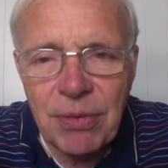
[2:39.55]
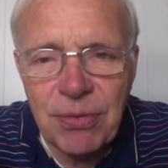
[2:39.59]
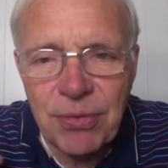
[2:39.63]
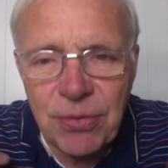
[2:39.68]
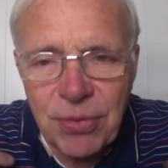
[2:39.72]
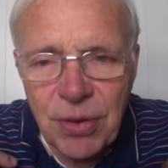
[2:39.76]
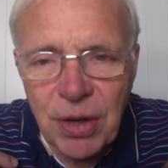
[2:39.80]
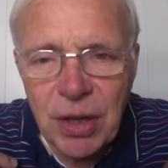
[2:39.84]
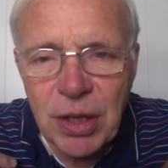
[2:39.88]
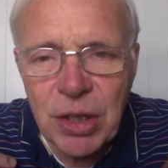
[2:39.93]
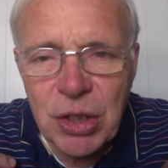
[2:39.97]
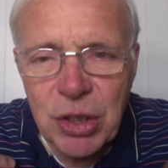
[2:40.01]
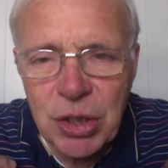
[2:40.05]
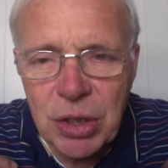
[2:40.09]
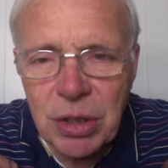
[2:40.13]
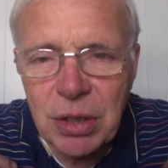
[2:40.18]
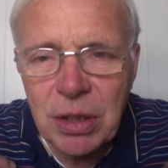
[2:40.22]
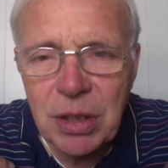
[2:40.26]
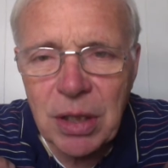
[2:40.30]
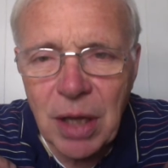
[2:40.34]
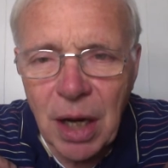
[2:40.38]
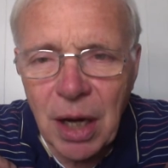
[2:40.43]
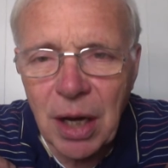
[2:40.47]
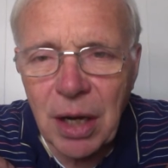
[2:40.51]

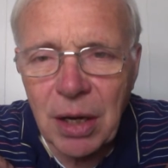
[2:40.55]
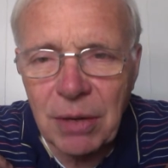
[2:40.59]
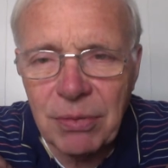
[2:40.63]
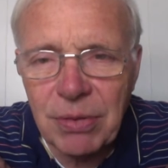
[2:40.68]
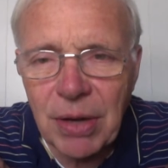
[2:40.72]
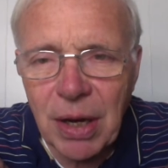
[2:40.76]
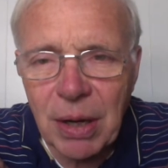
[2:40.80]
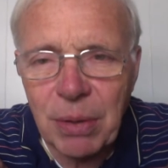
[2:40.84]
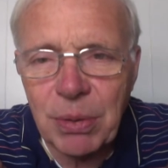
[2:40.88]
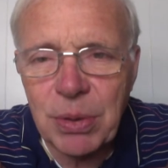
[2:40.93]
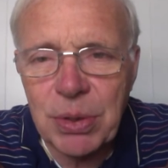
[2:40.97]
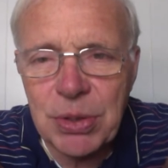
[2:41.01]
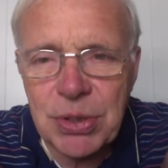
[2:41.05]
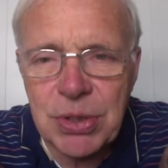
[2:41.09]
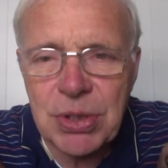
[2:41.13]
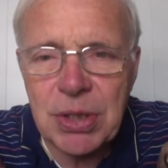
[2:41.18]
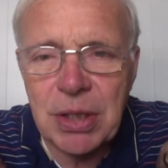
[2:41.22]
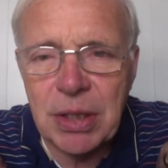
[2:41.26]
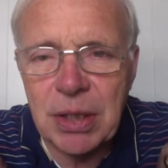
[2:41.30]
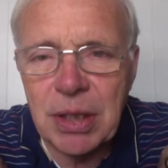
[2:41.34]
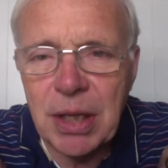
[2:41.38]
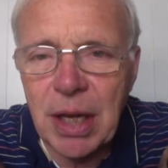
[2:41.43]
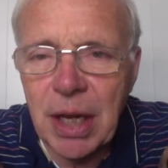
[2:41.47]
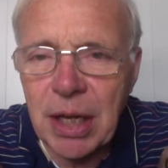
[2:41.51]
function of our
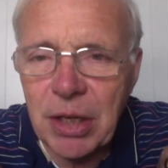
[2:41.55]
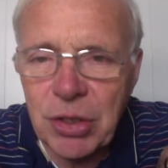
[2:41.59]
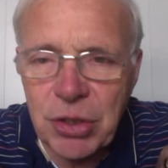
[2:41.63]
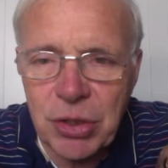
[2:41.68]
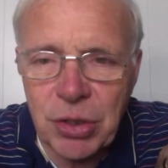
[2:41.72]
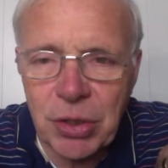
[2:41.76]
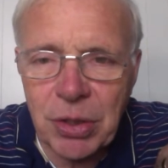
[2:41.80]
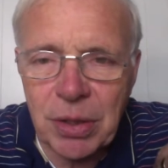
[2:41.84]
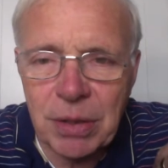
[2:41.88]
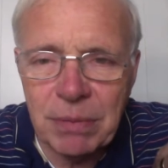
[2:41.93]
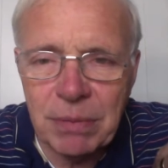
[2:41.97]
sin nature.